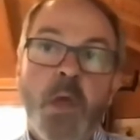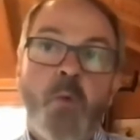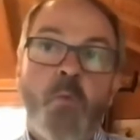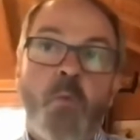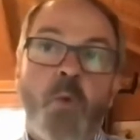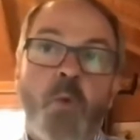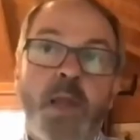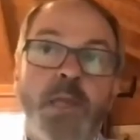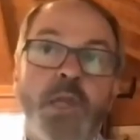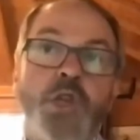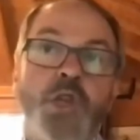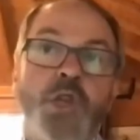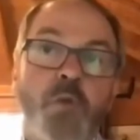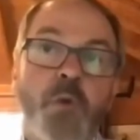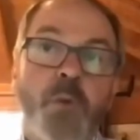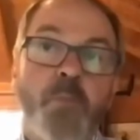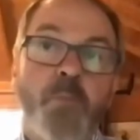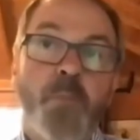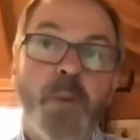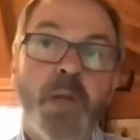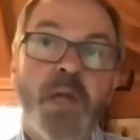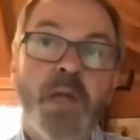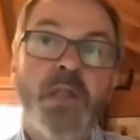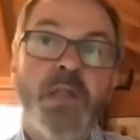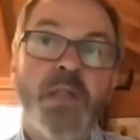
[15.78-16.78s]
When you do a
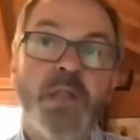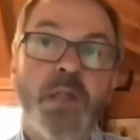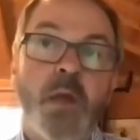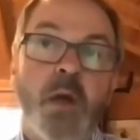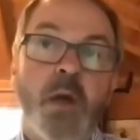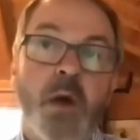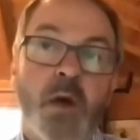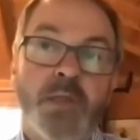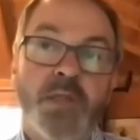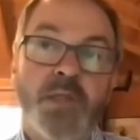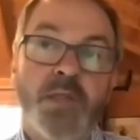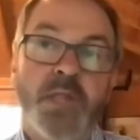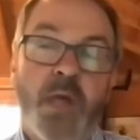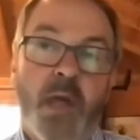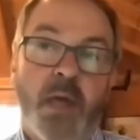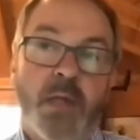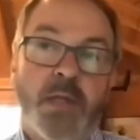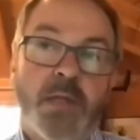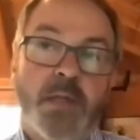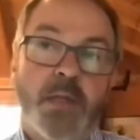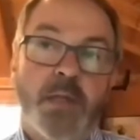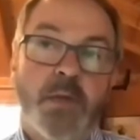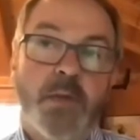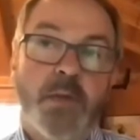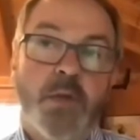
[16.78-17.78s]
PCR
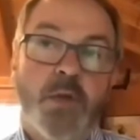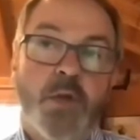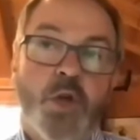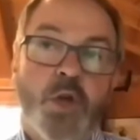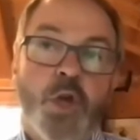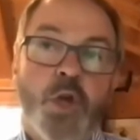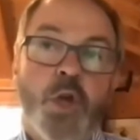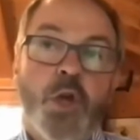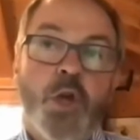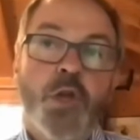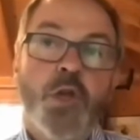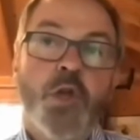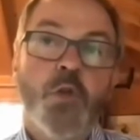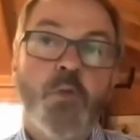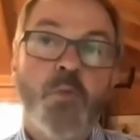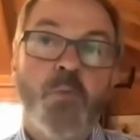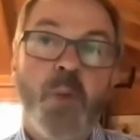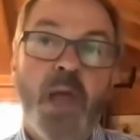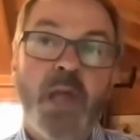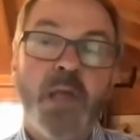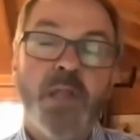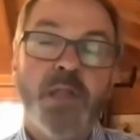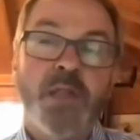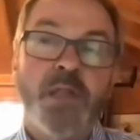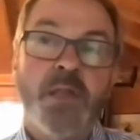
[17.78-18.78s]
test, you
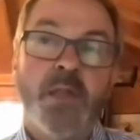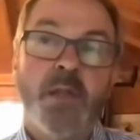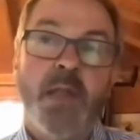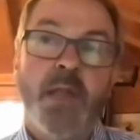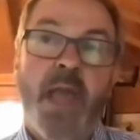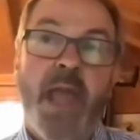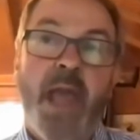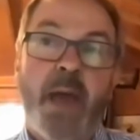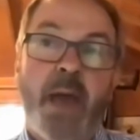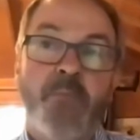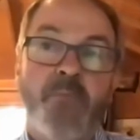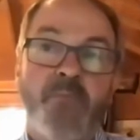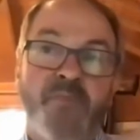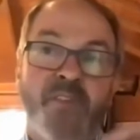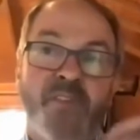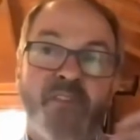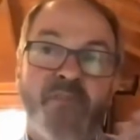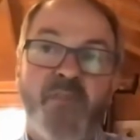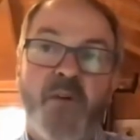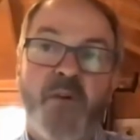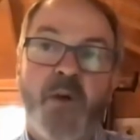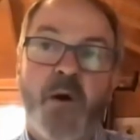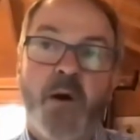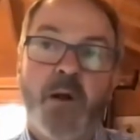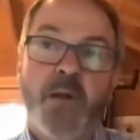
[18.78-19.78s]
basically
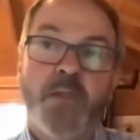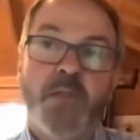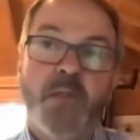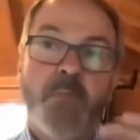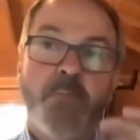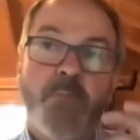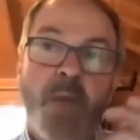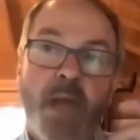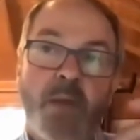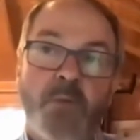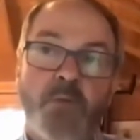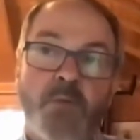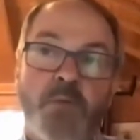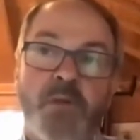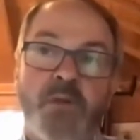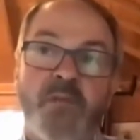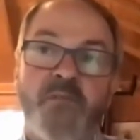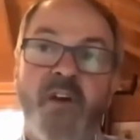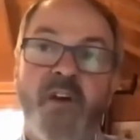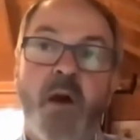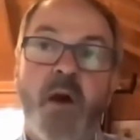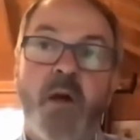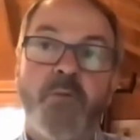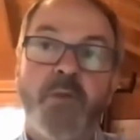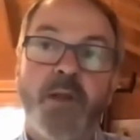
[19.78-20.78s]
amplify the amount of
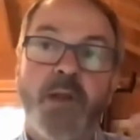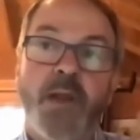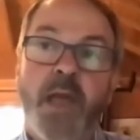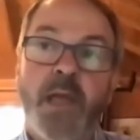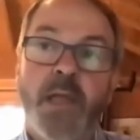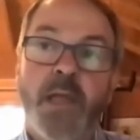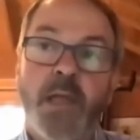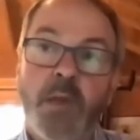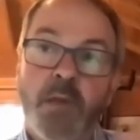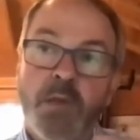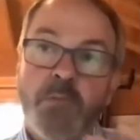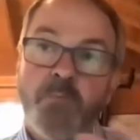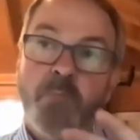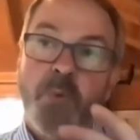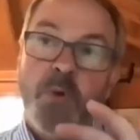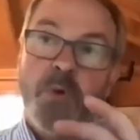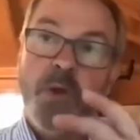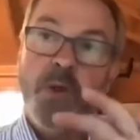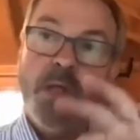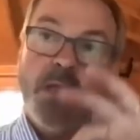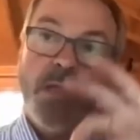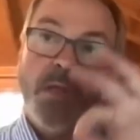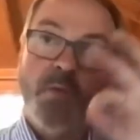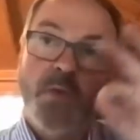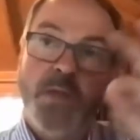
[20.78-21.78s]
RNA, you put
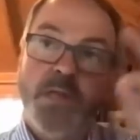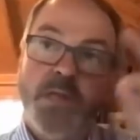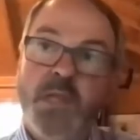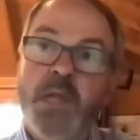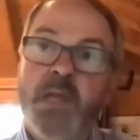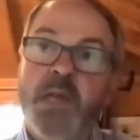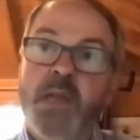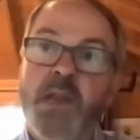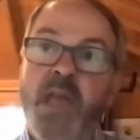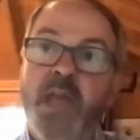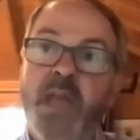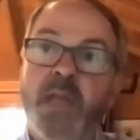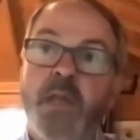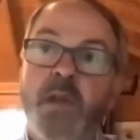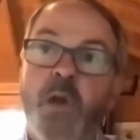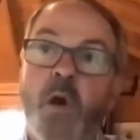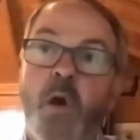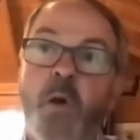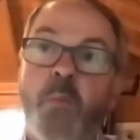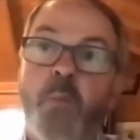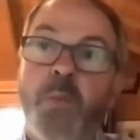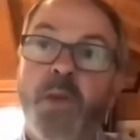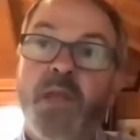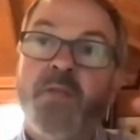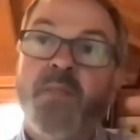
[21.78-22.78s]
it into a DNA
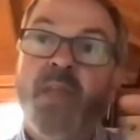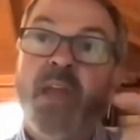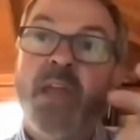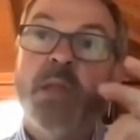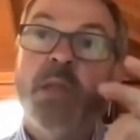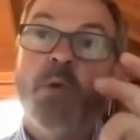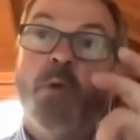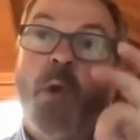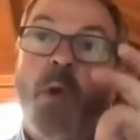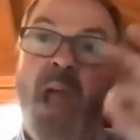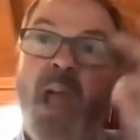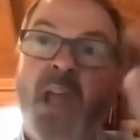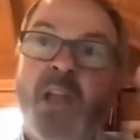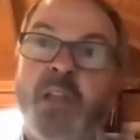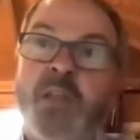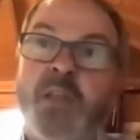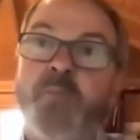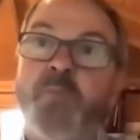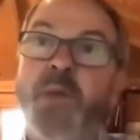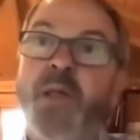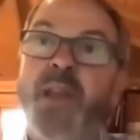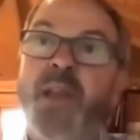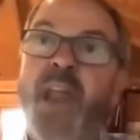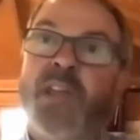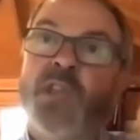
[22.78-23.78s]
copy, and then you
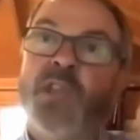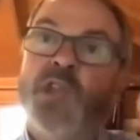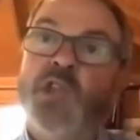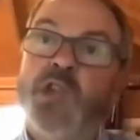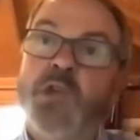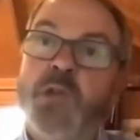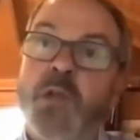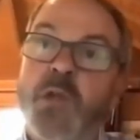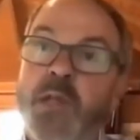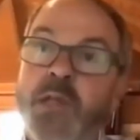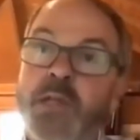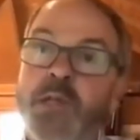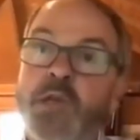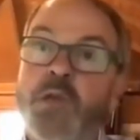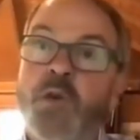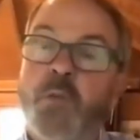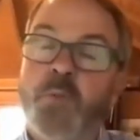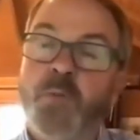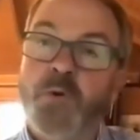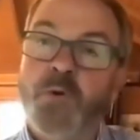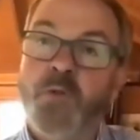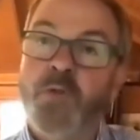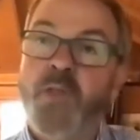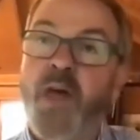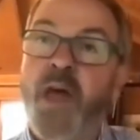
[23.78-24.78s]
exponentially
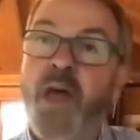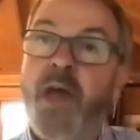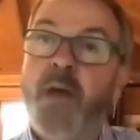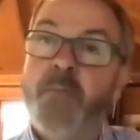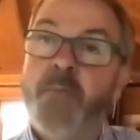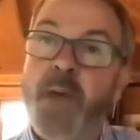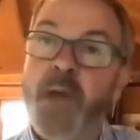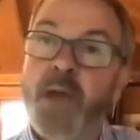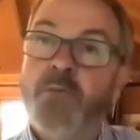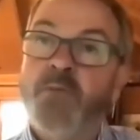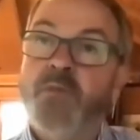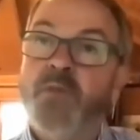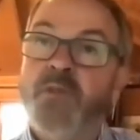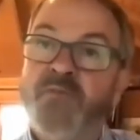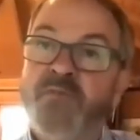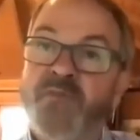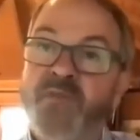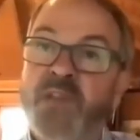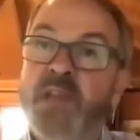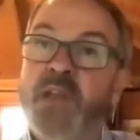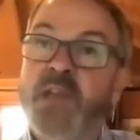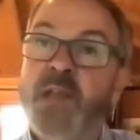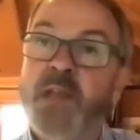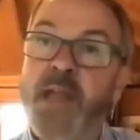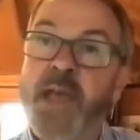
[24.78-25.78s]
double that amount of
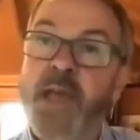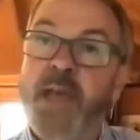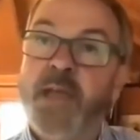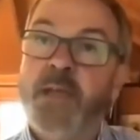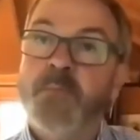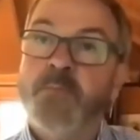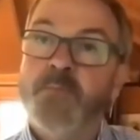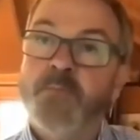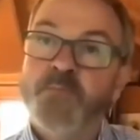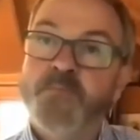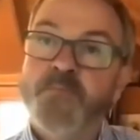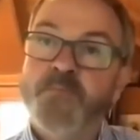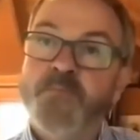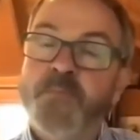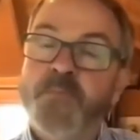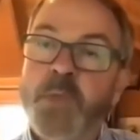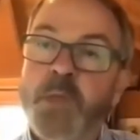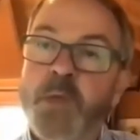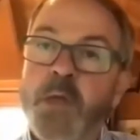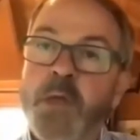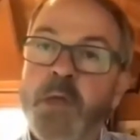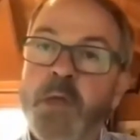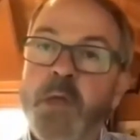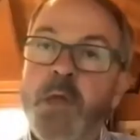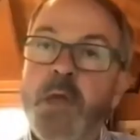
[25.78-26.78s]
DNA.
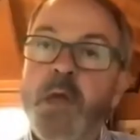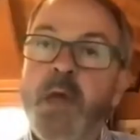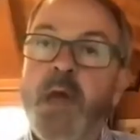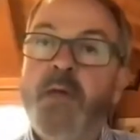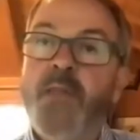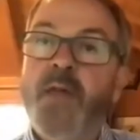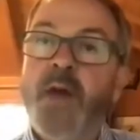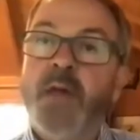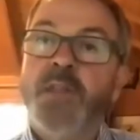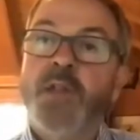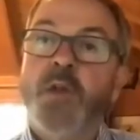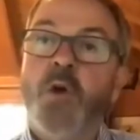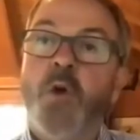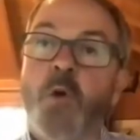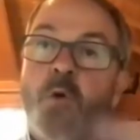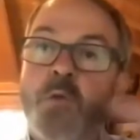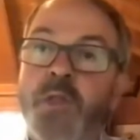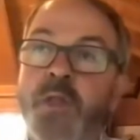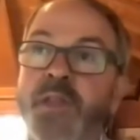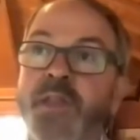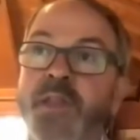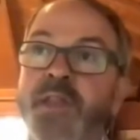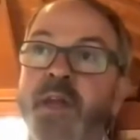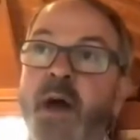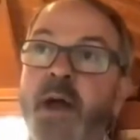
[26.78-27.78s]
And that's called
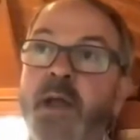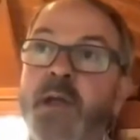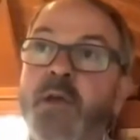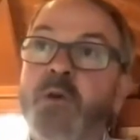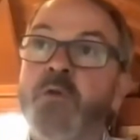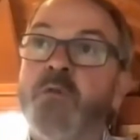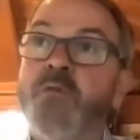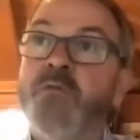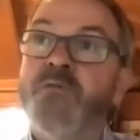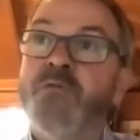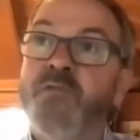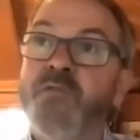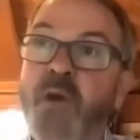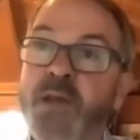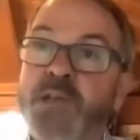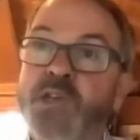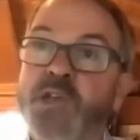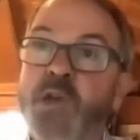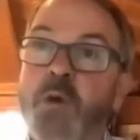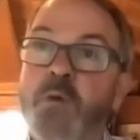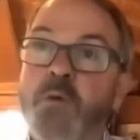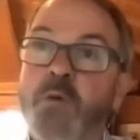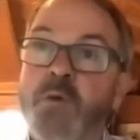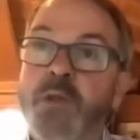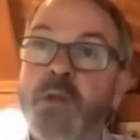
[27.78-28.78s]
the cycle
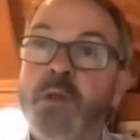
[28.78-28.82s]
threshold.